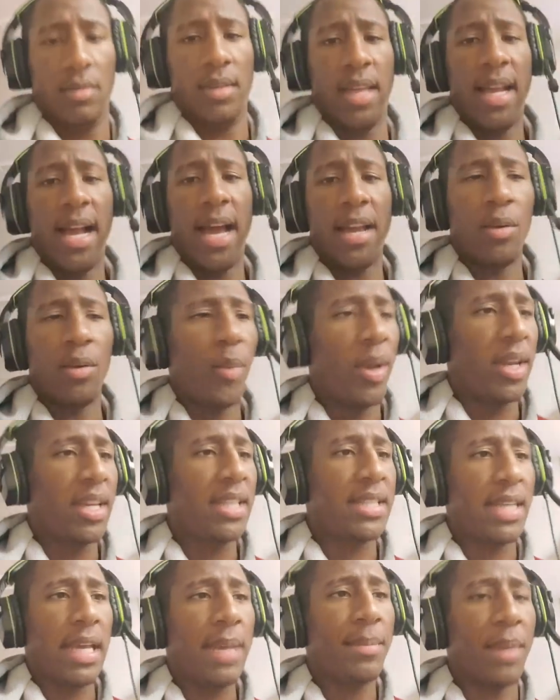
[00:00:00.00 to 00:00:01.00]
They got a
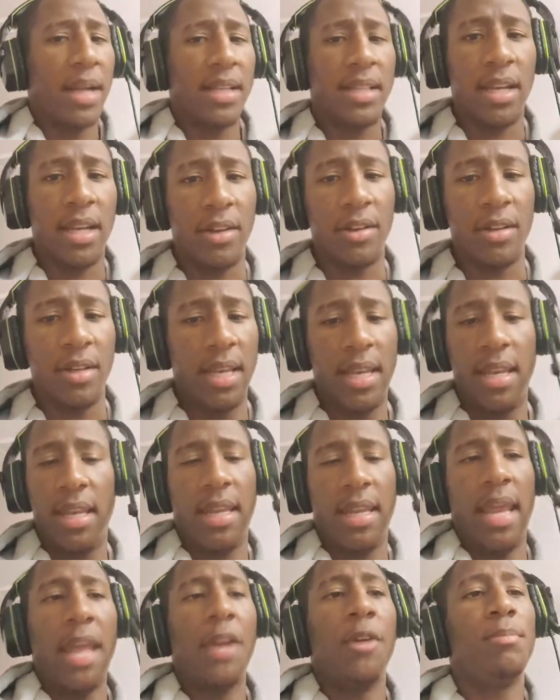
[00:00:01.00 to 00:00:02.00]
winning team out there. And
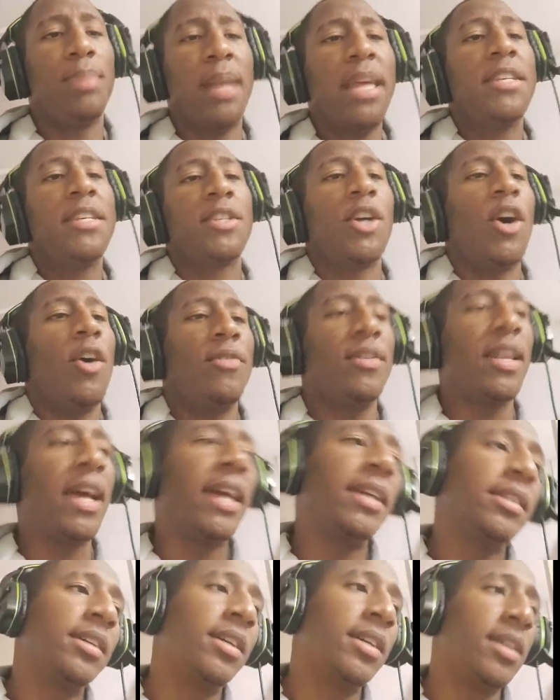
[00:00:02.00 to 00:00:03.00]
they don't play soft
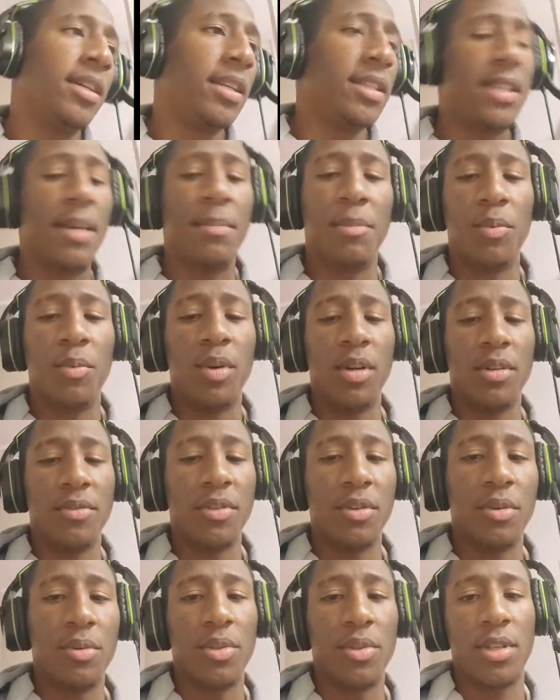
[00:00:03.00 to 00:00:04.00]
like the Timberwolves do.